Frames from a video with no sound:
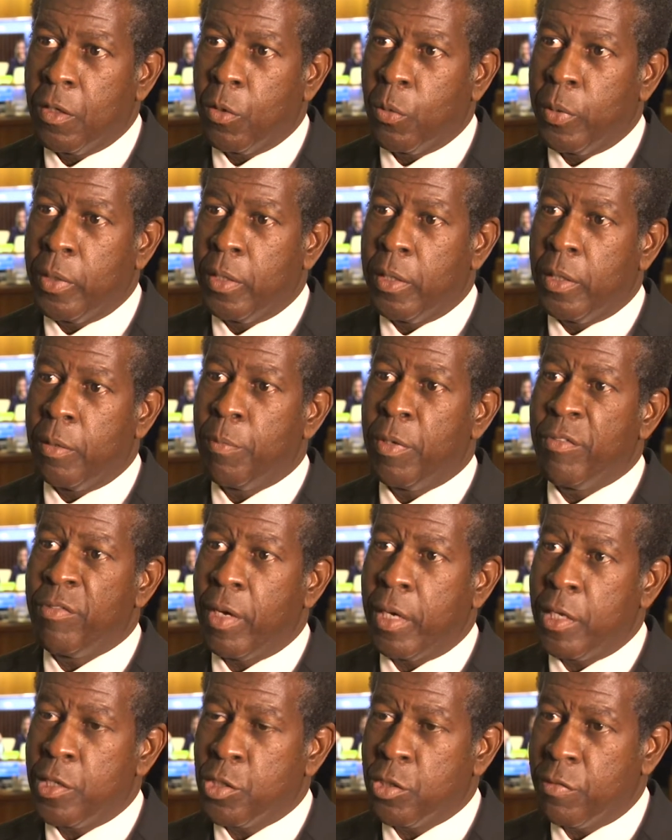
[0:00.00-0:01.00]
when the
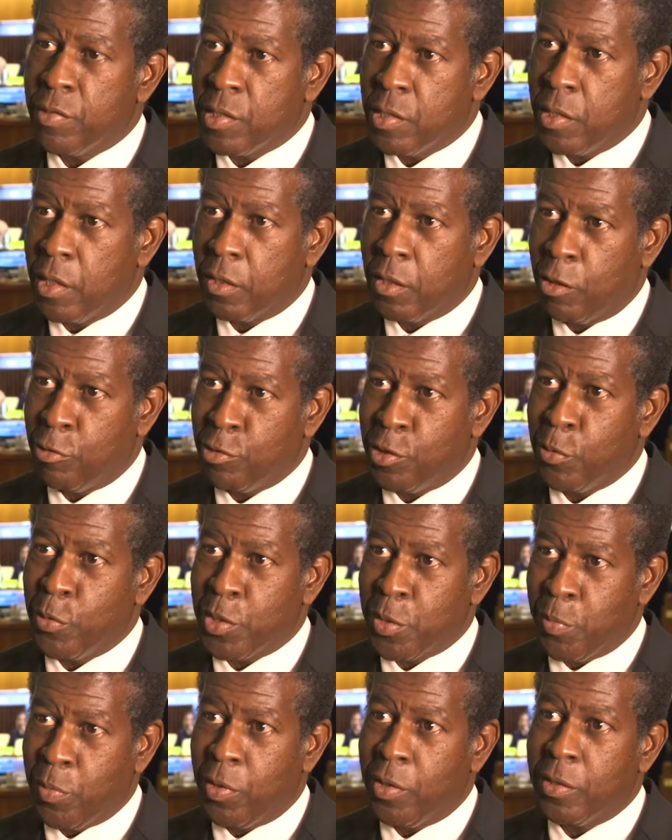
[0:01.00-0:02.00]
BVA Health Services Authority
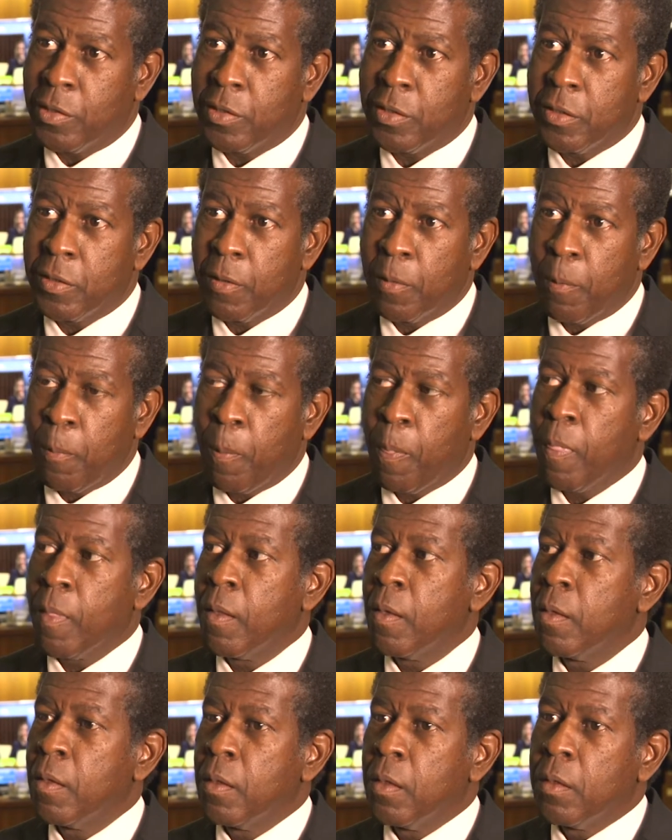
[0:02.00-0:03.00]
was born.
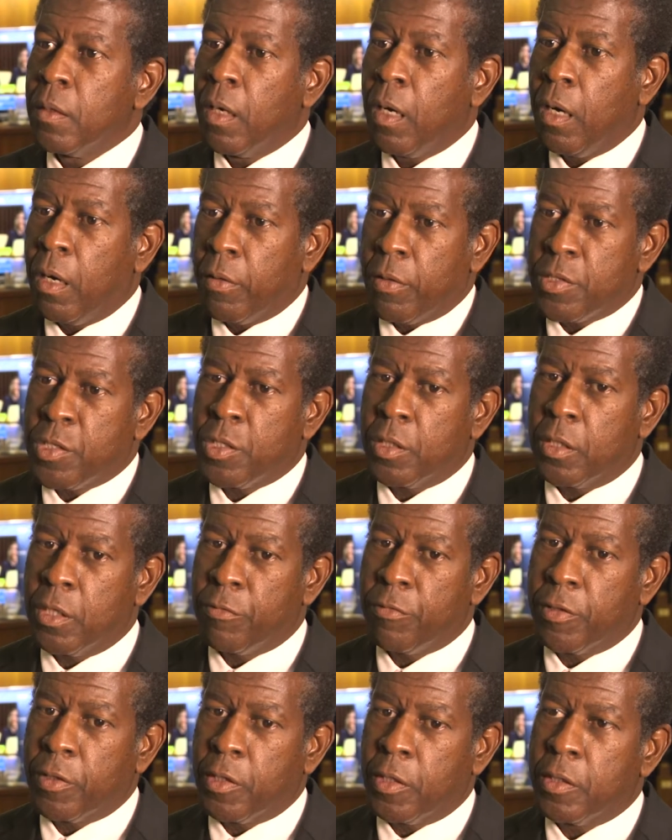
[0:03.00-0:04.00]
Other
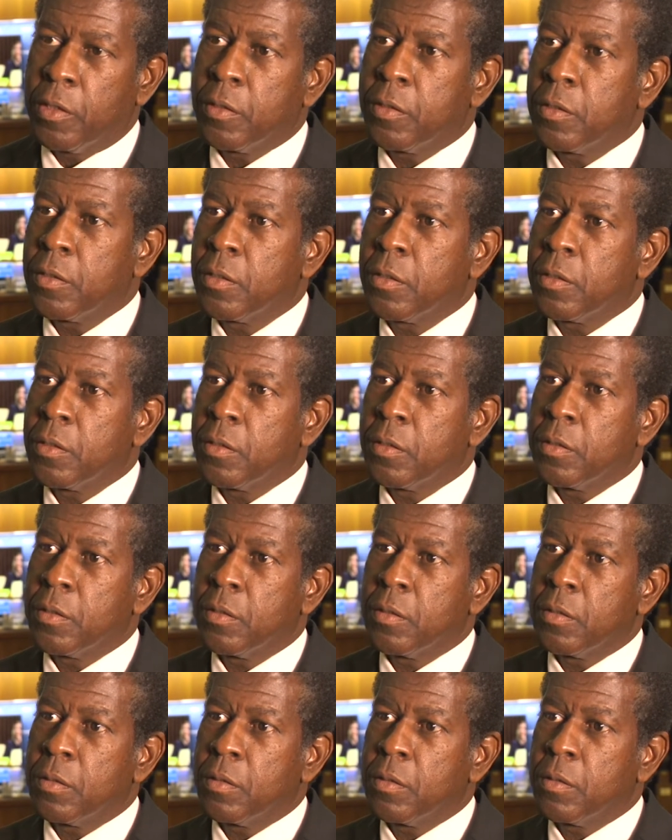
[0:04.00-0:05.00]
significant
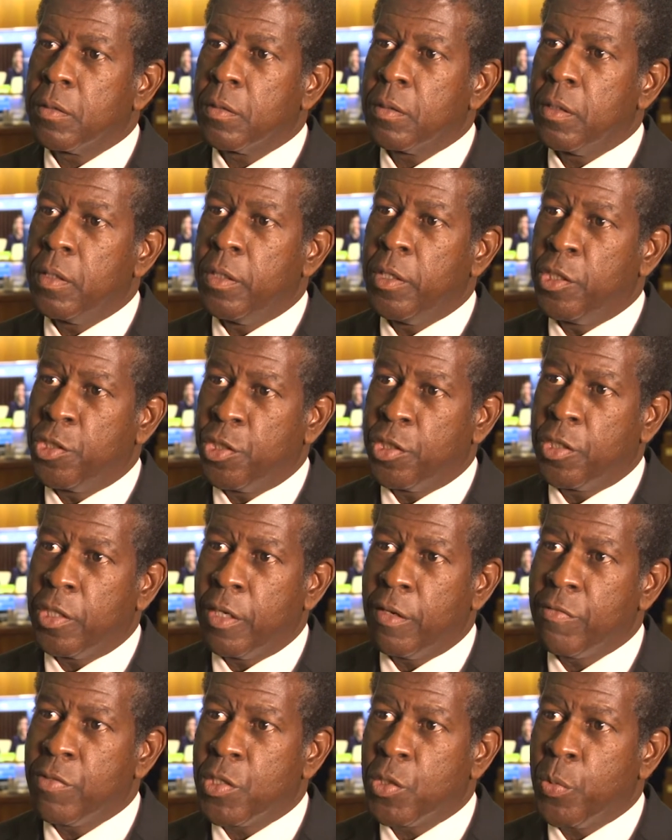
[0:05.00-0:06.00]

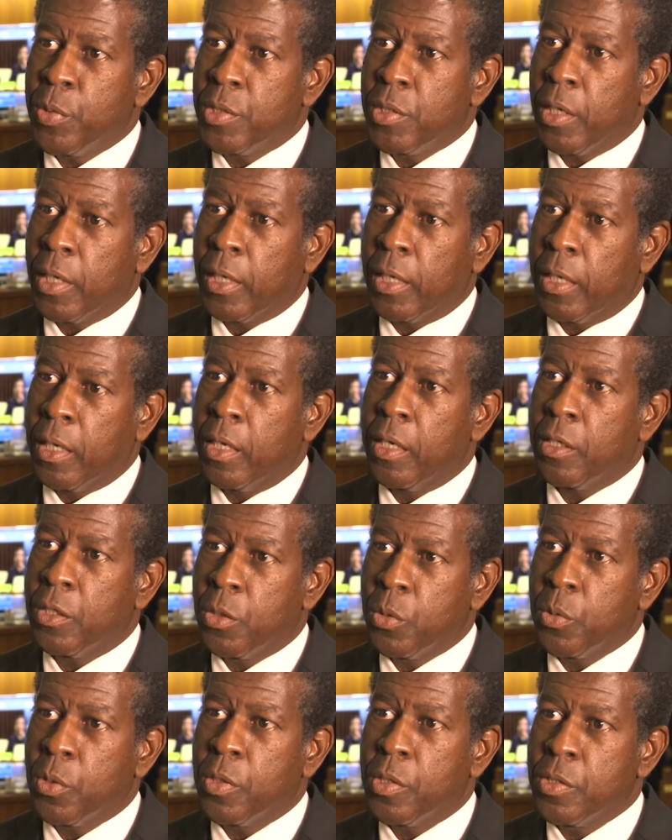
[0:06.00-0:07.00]
initiatives which are
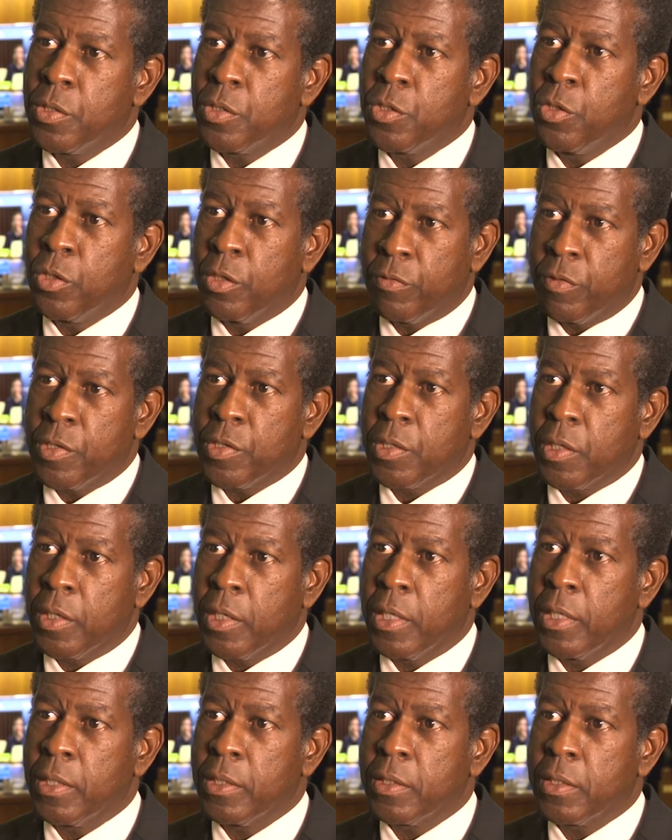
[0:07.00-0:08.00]
geared towards universal
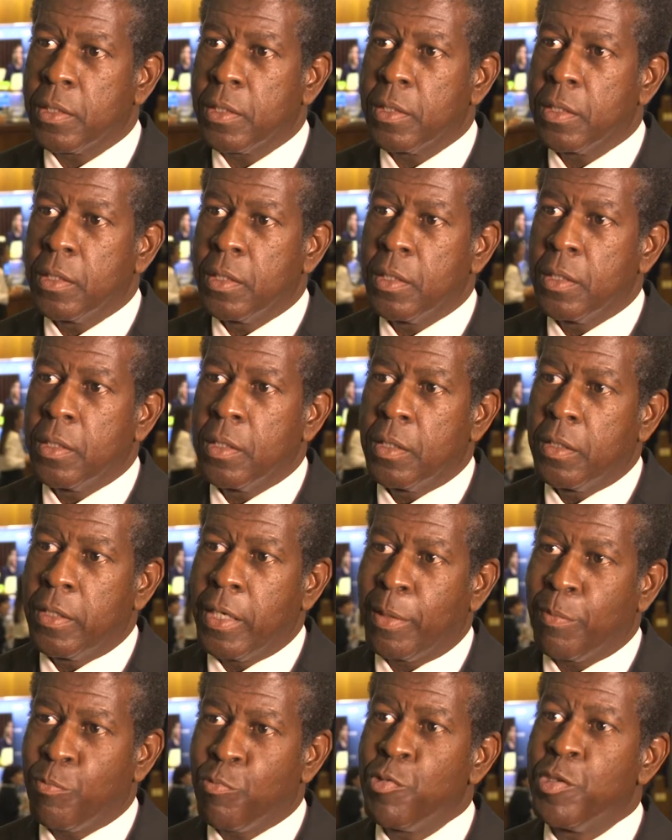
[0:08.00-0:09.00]
health
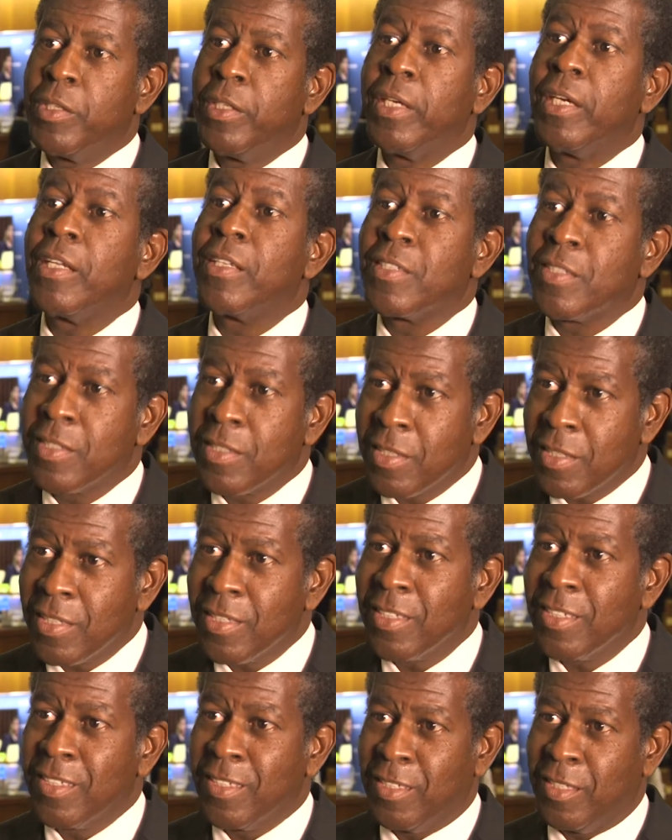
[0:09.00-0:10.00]
that predates
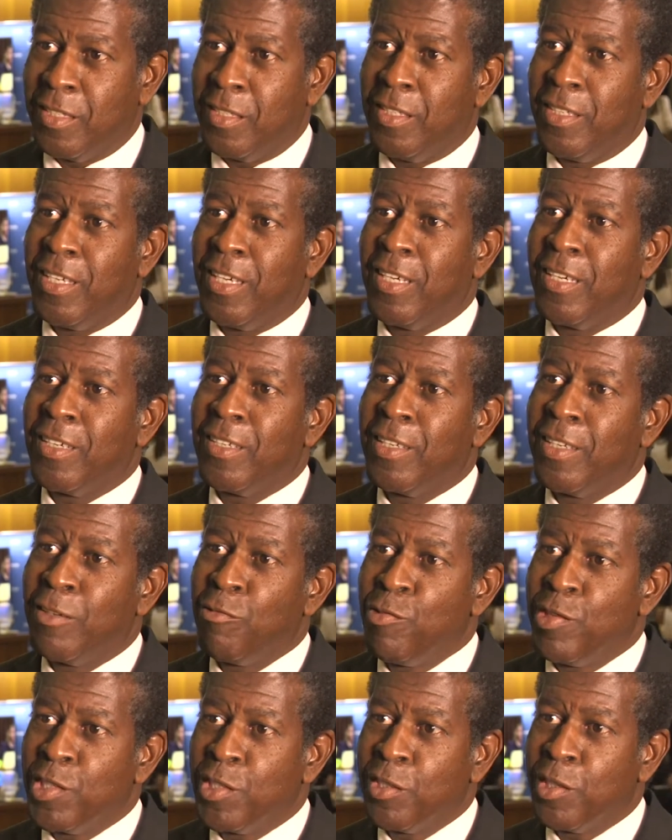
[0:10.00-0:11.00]
the
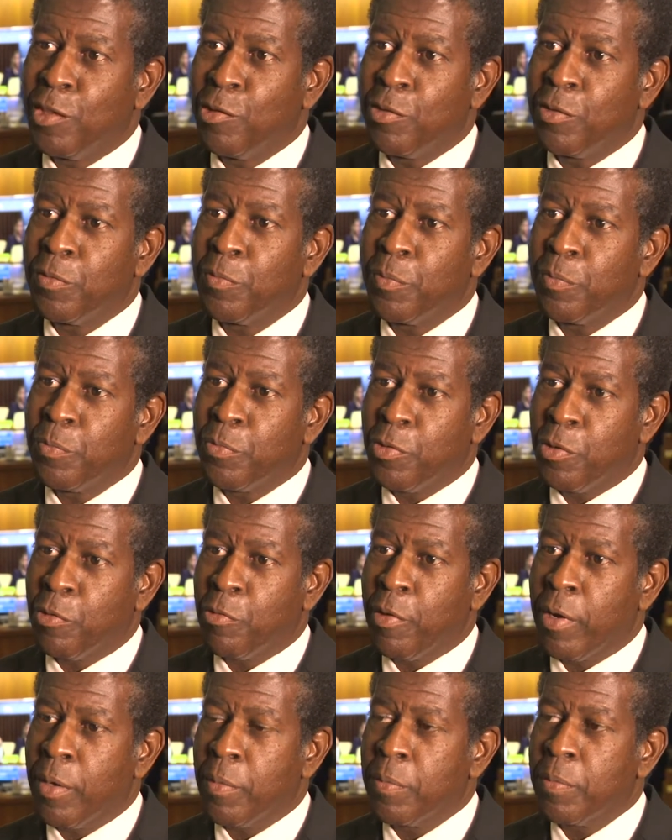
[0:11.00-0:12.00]
regional
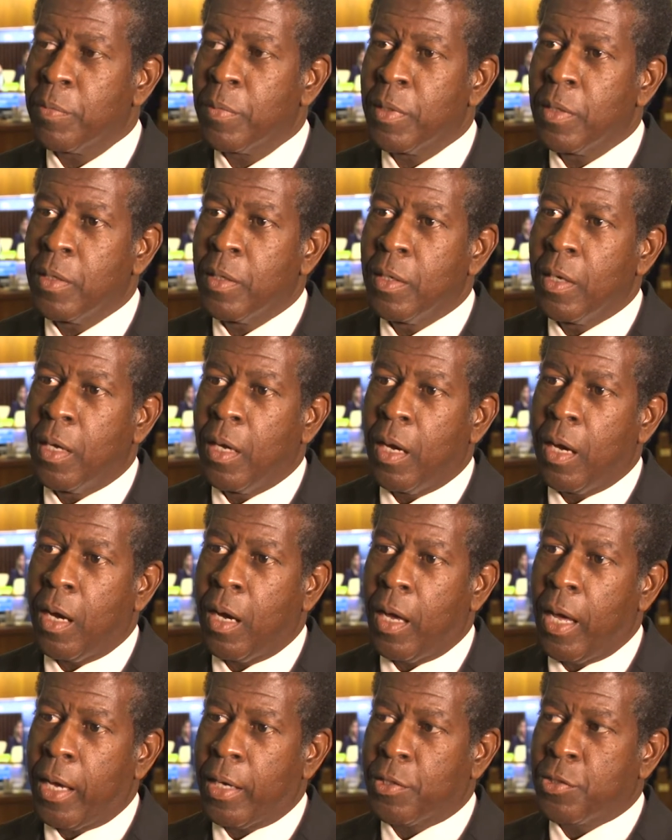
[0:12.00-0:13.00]
program
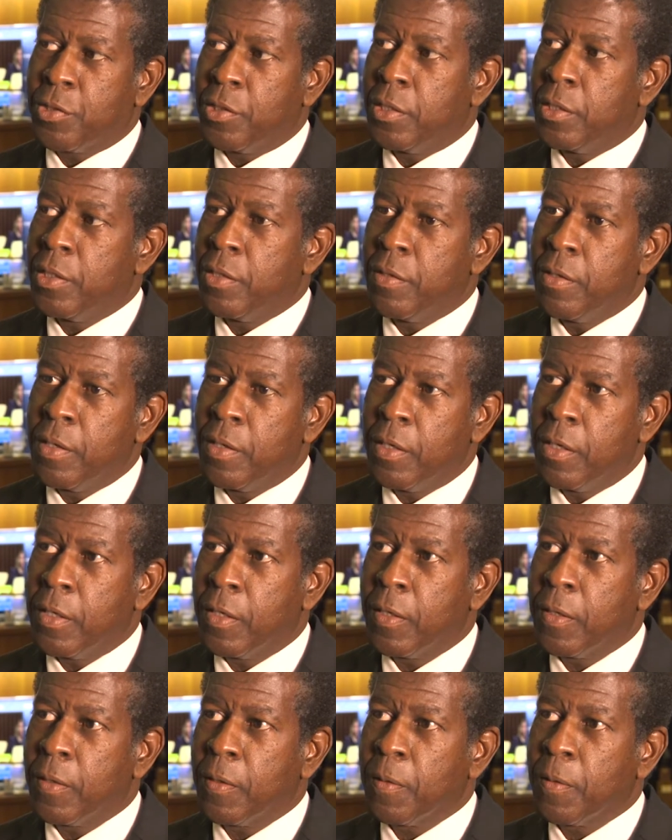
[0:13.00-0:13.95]
are actually the